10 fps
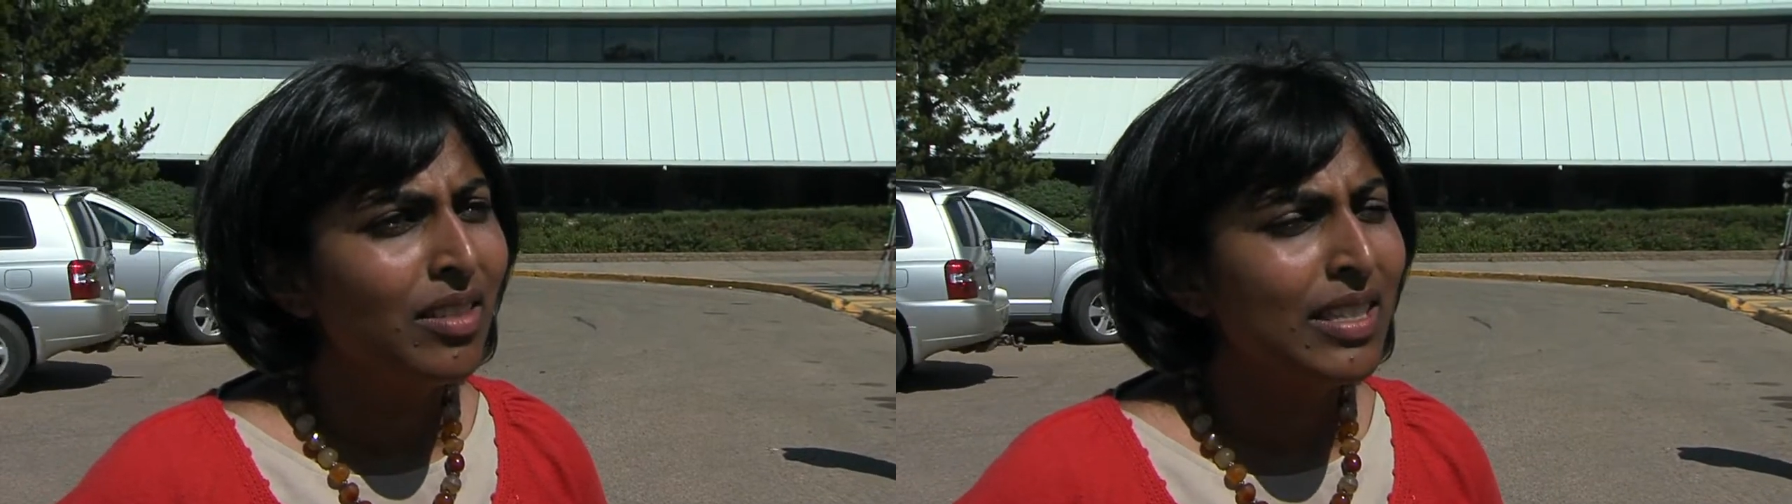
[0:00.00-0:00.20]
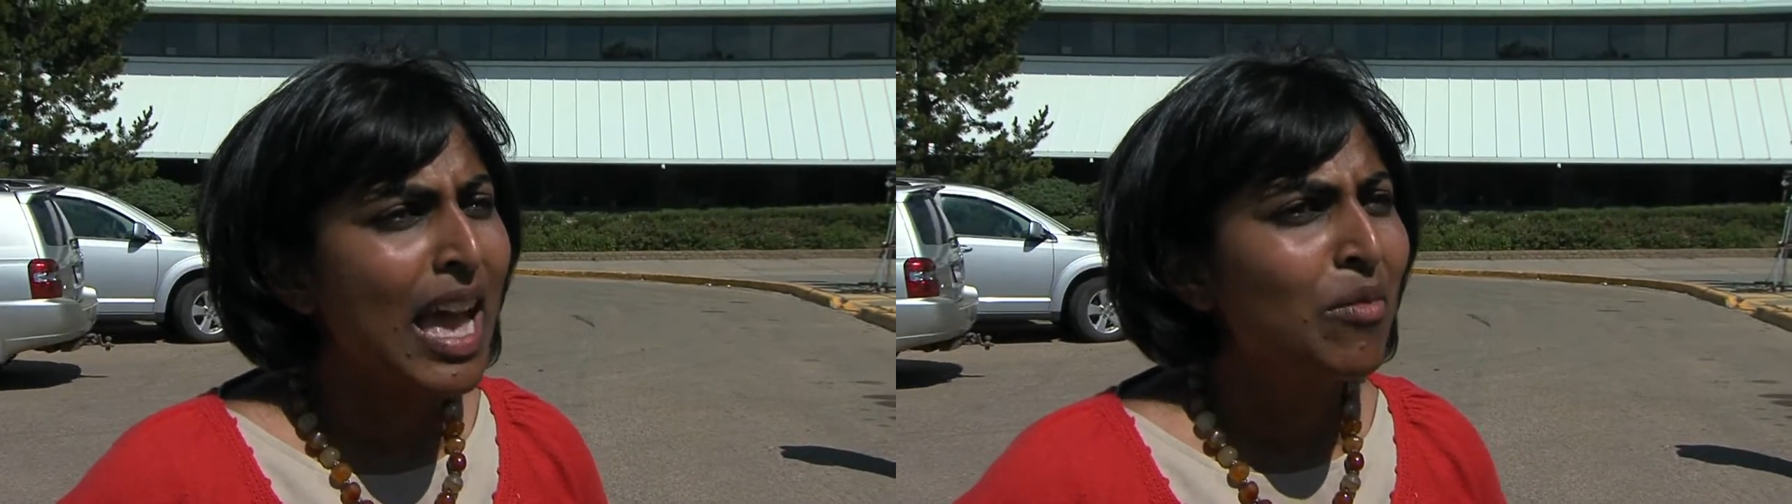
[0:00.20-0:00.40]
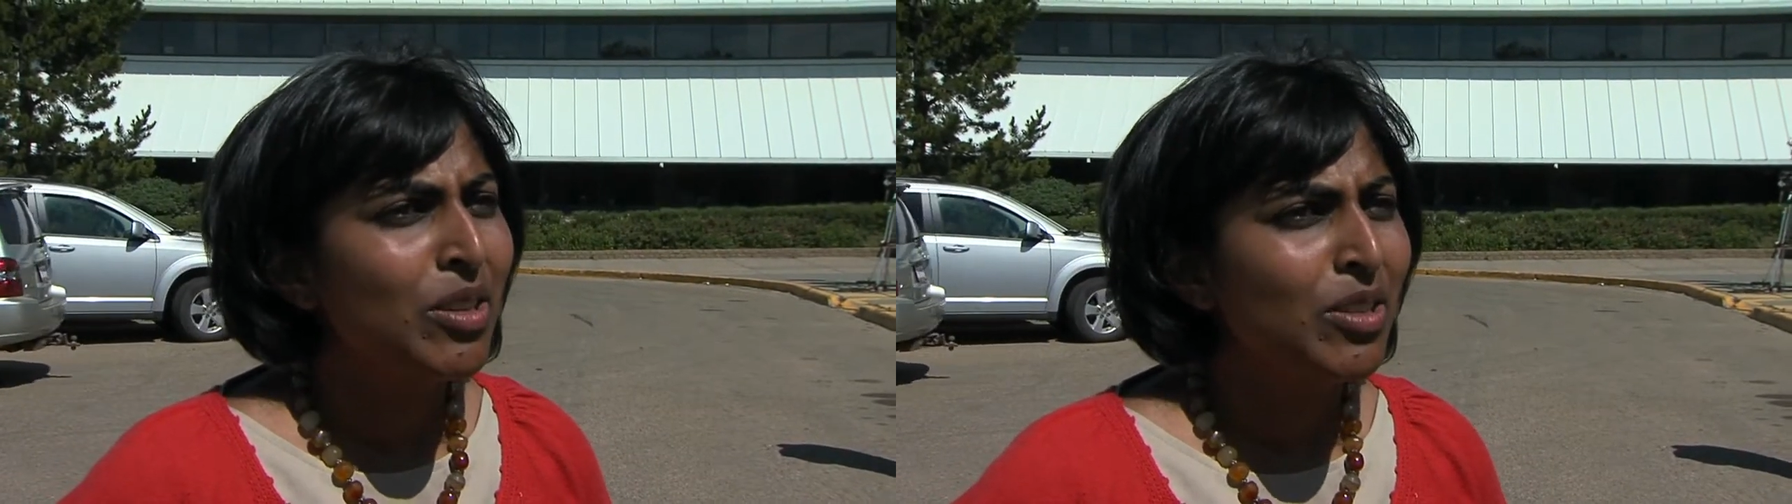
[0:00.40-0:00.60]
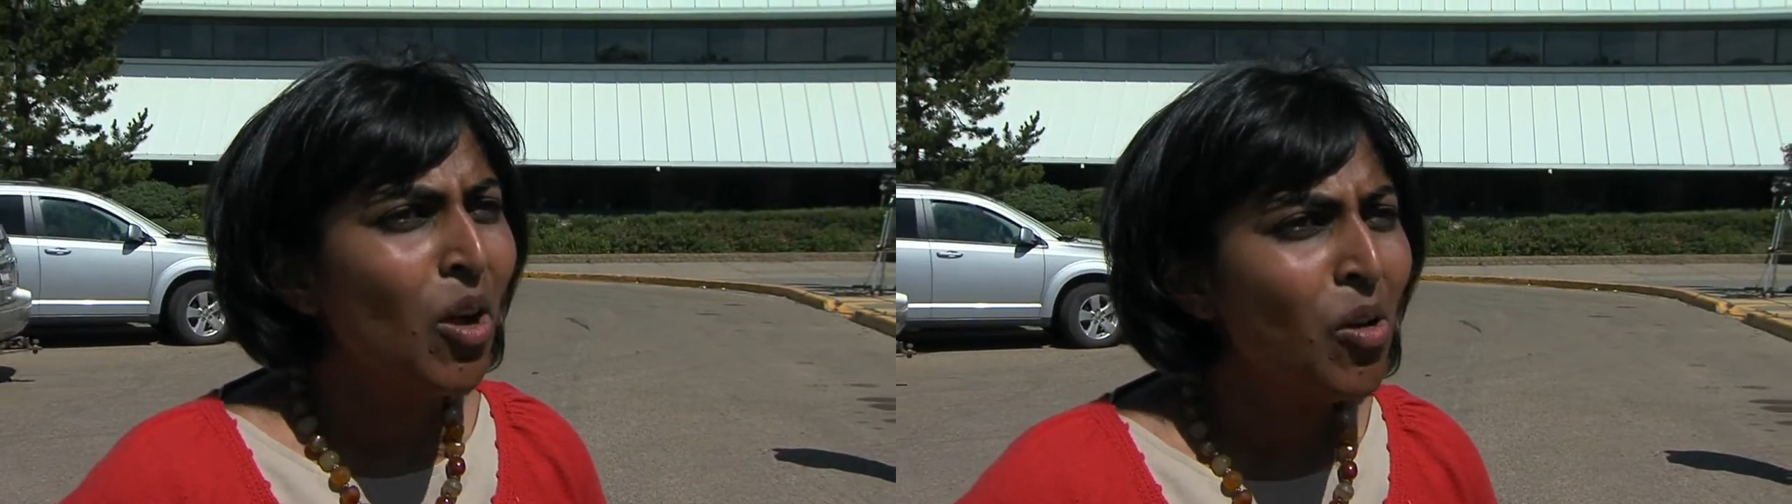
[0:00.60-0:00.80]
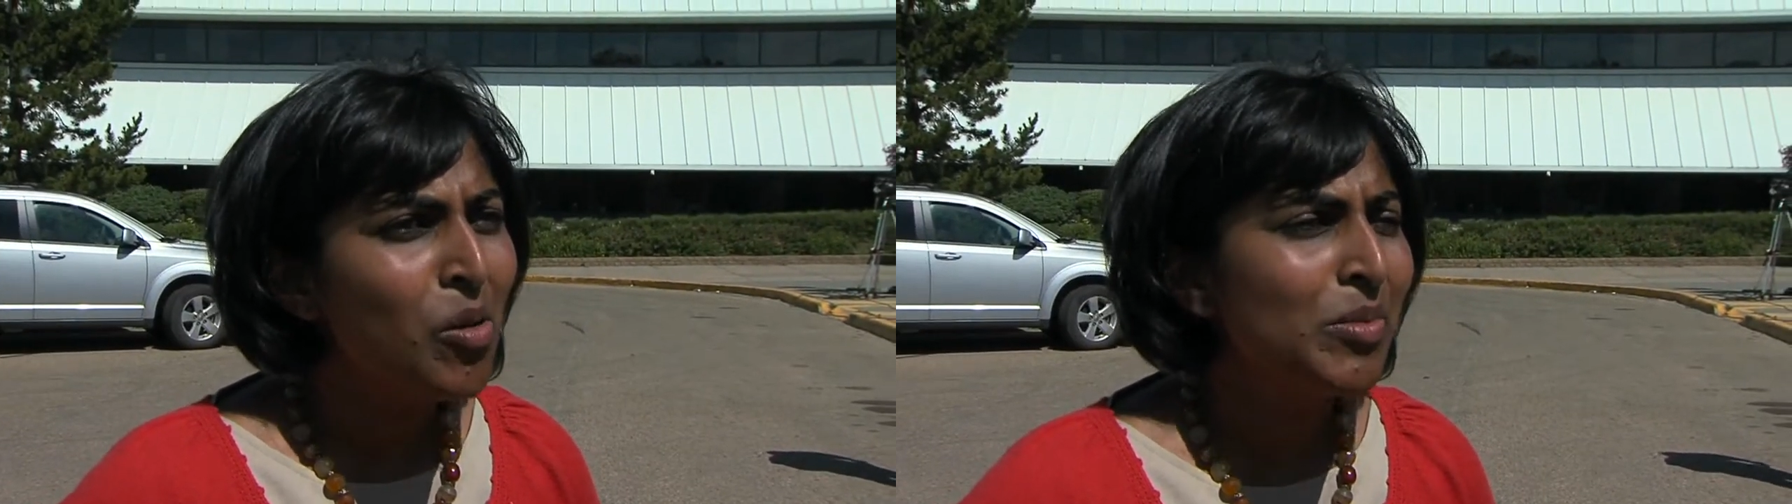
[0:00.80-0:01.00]
damaged
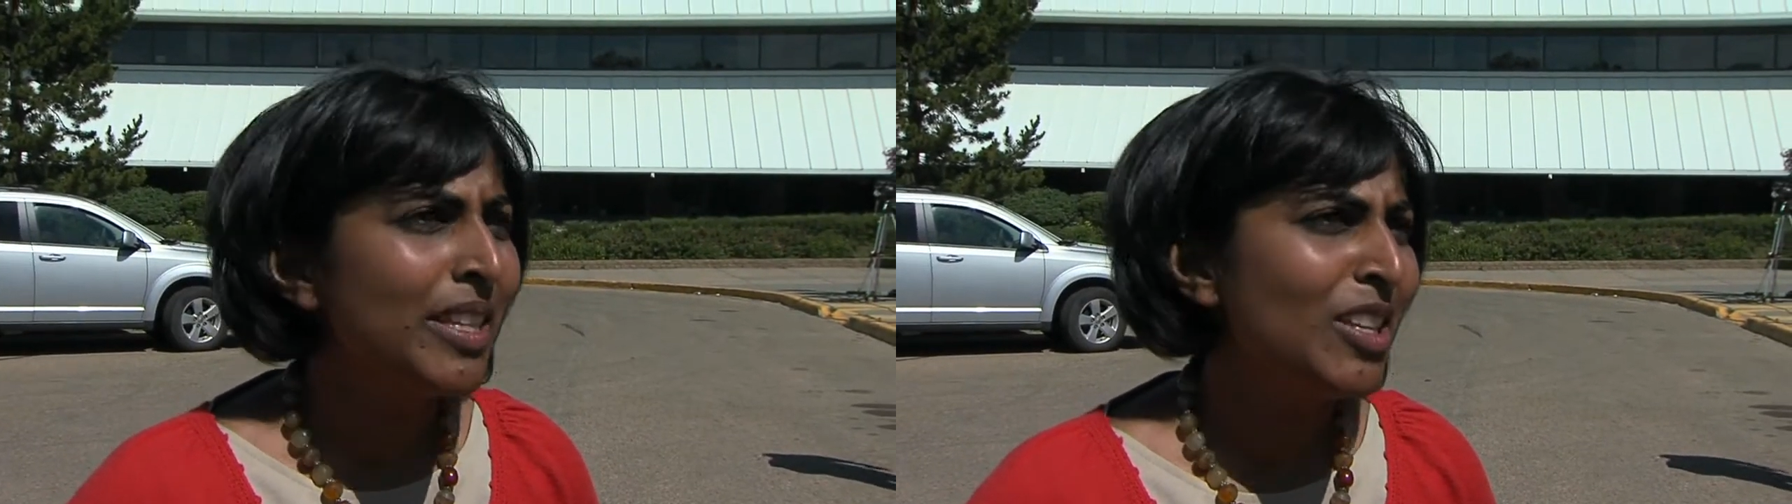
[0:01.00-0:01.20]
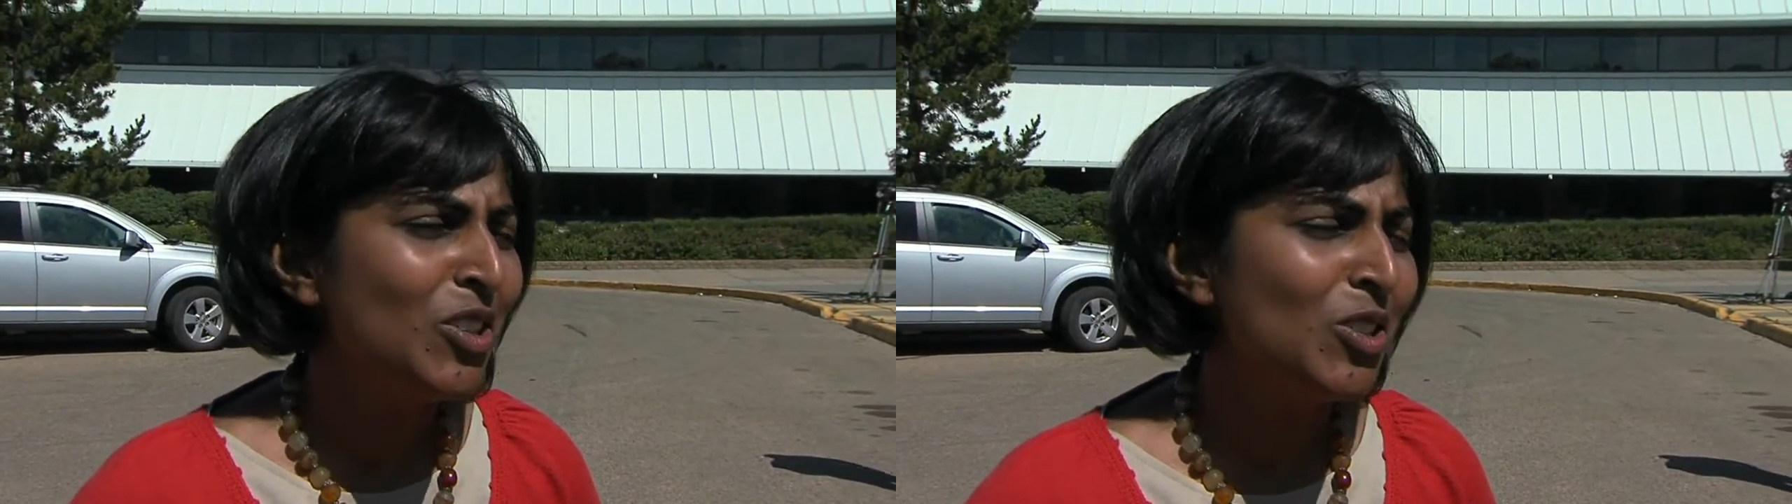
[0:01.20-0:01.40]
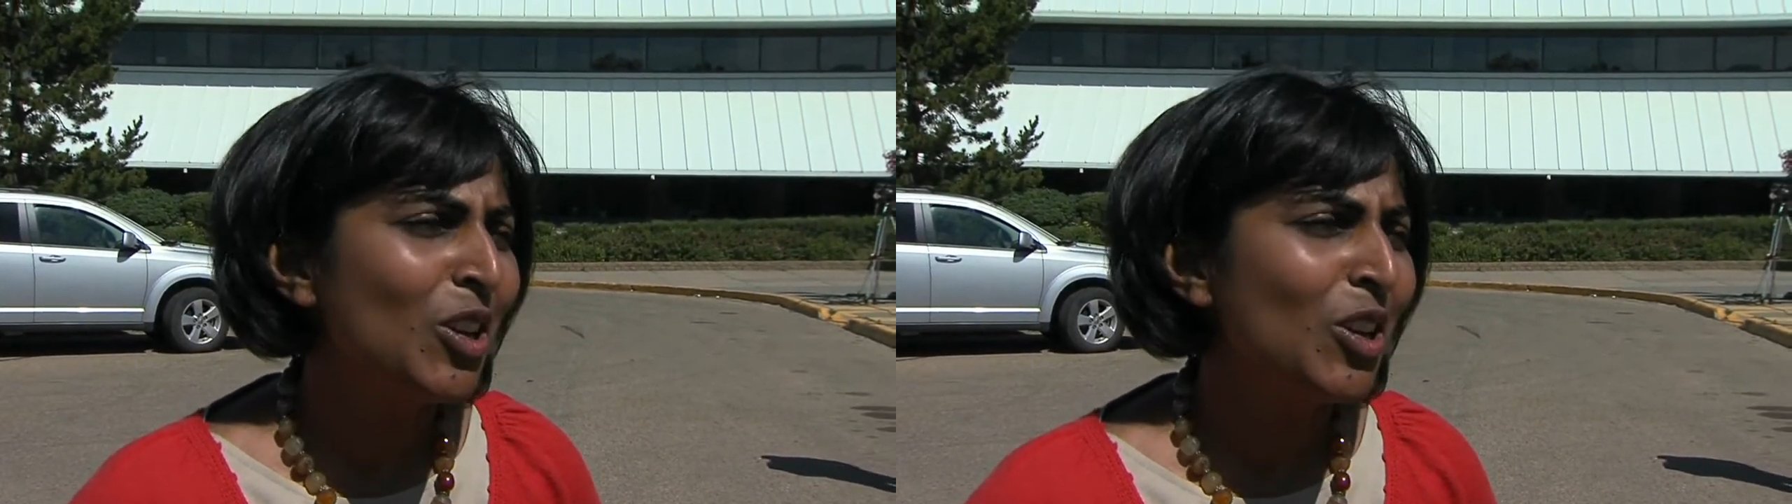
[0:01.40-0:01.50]
homes, and then you